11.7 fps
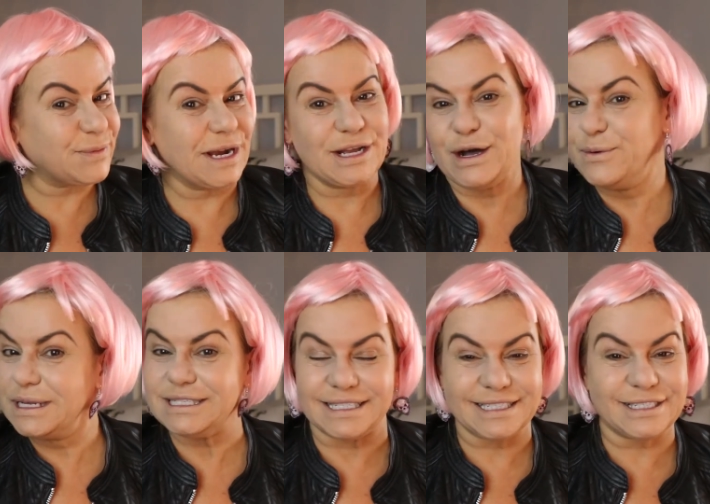we're
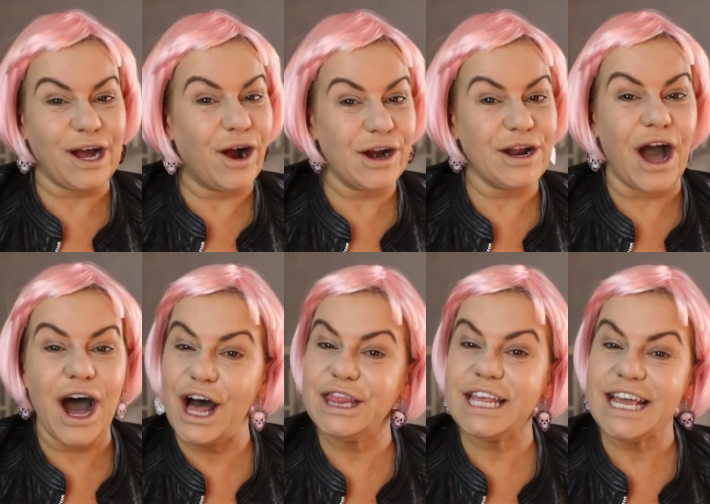going to start
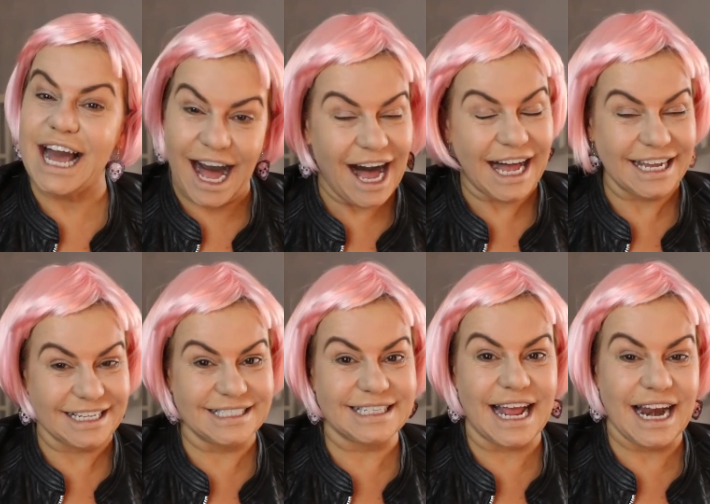on the
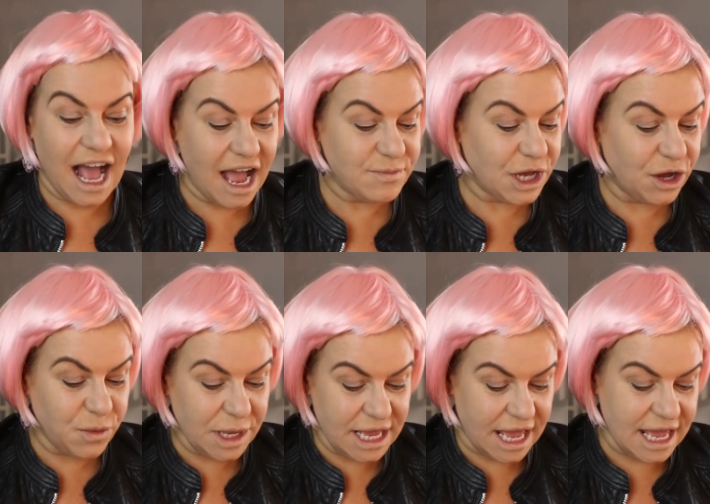eyes, and I'm
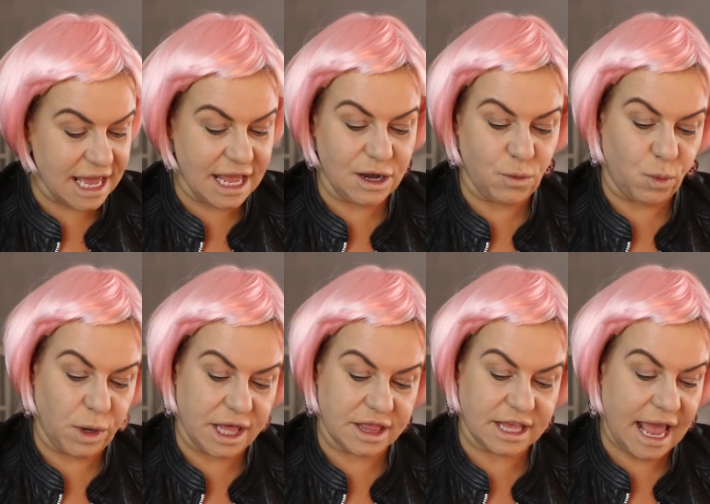going in
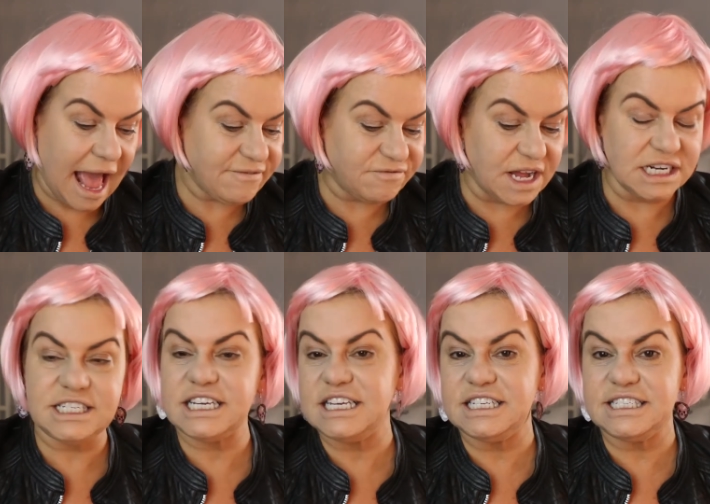with Kat Von
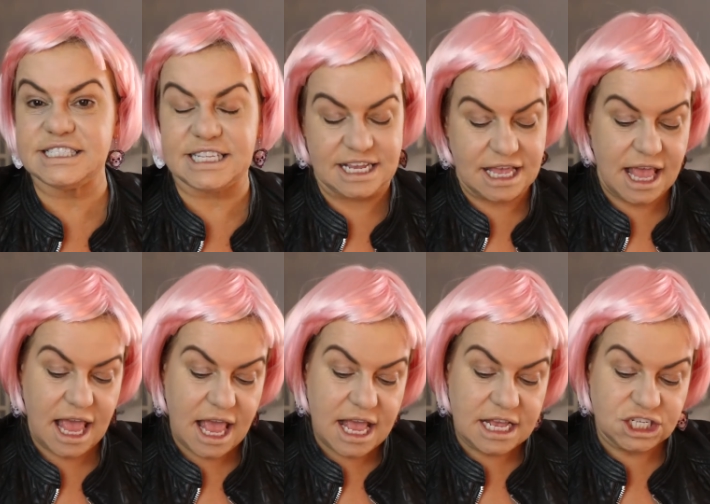D's
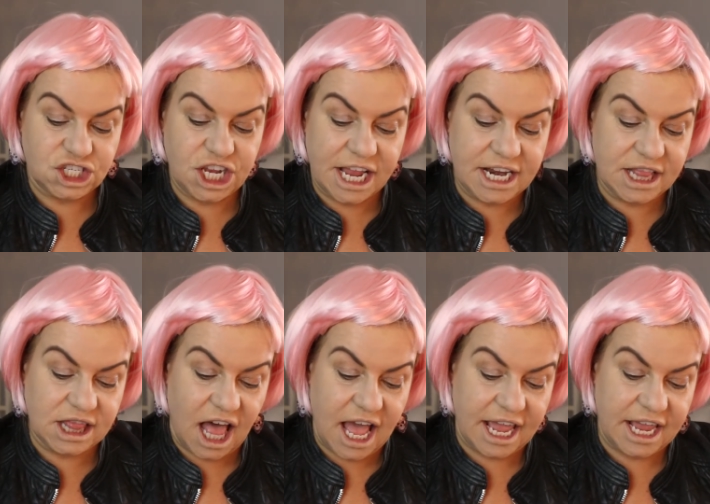Shade and
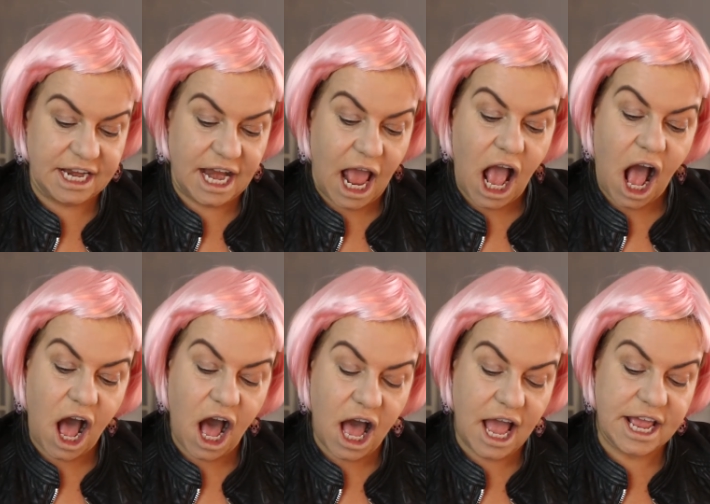Light
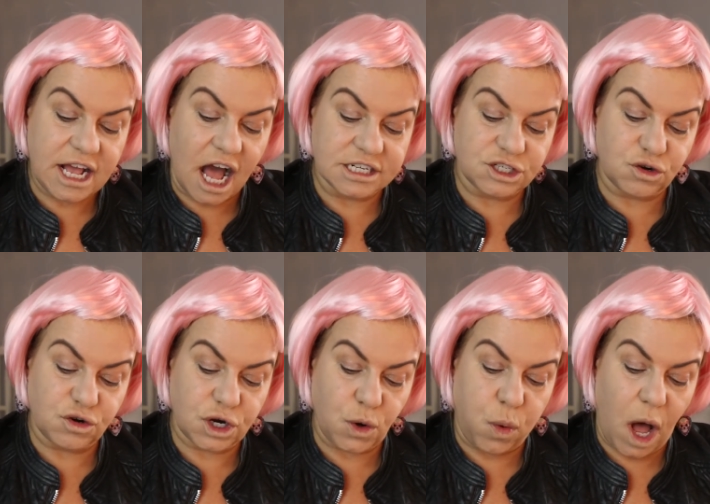Eye
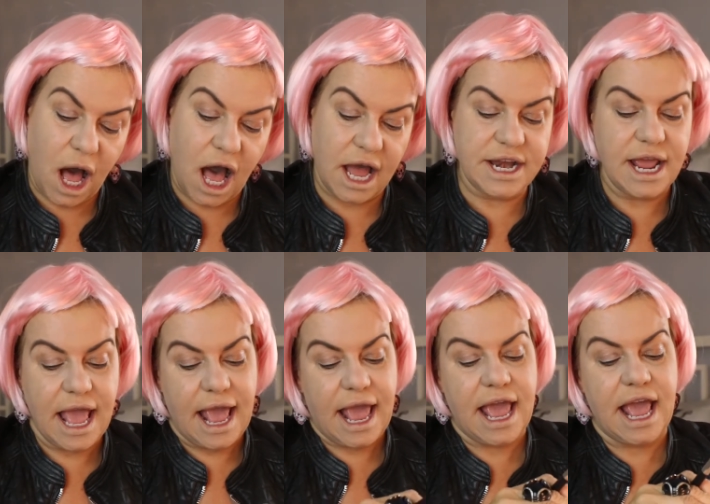Contour Quad,
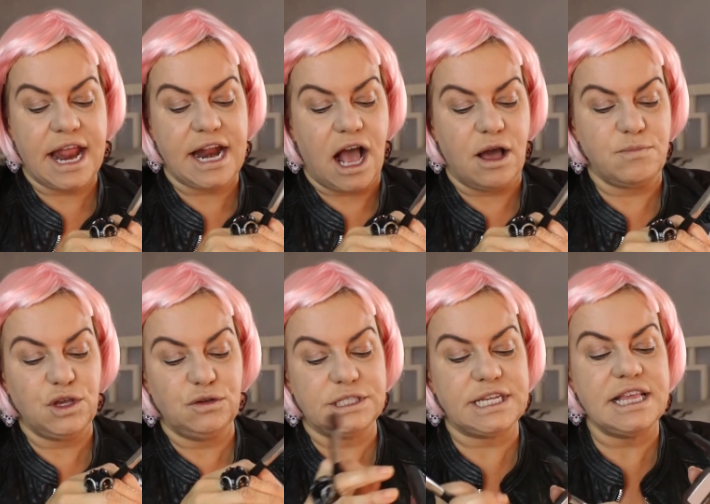and I'm
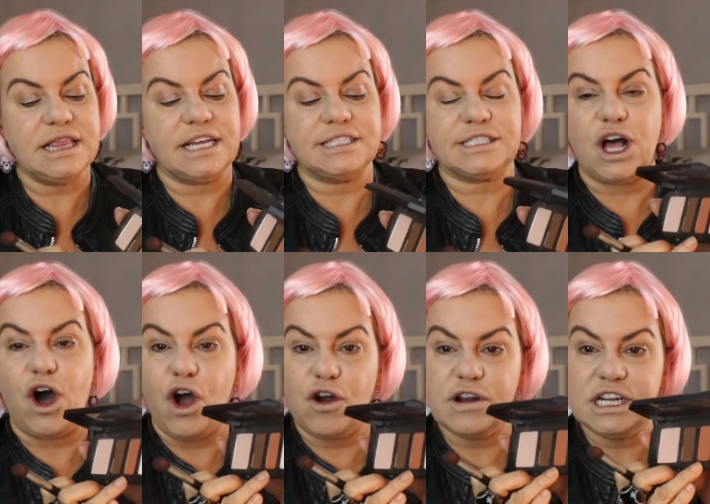using this
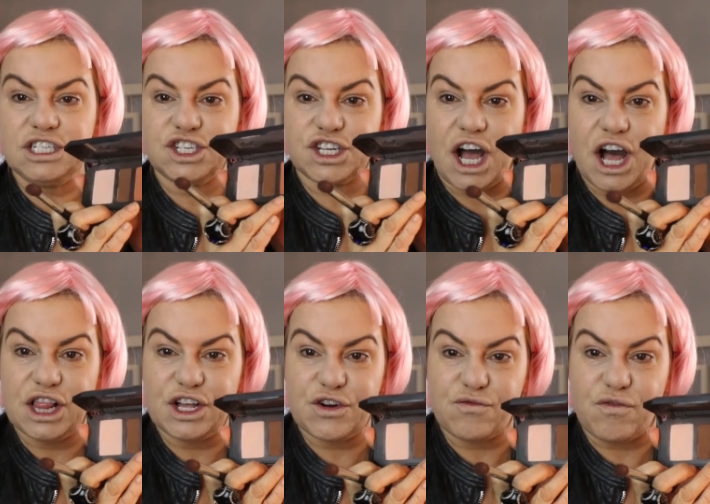orange
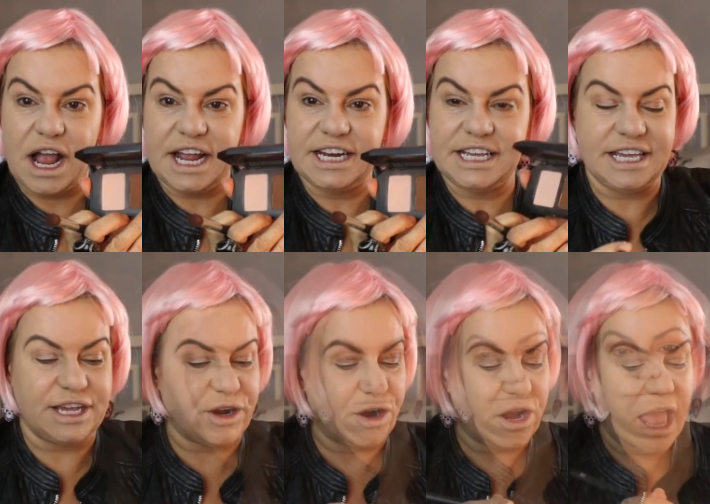color right
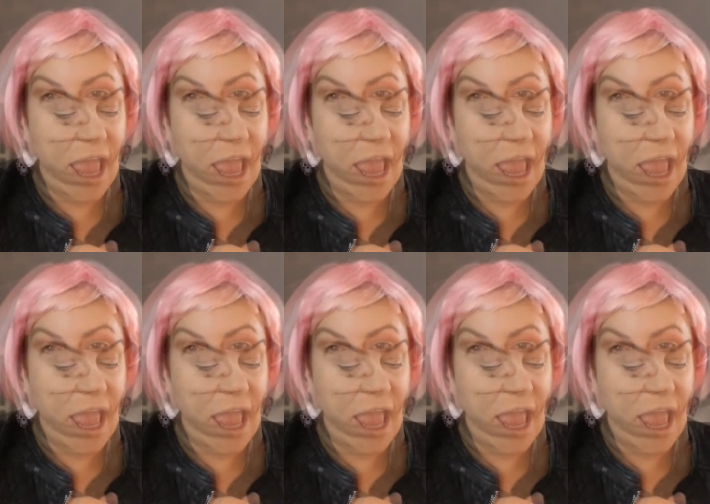here.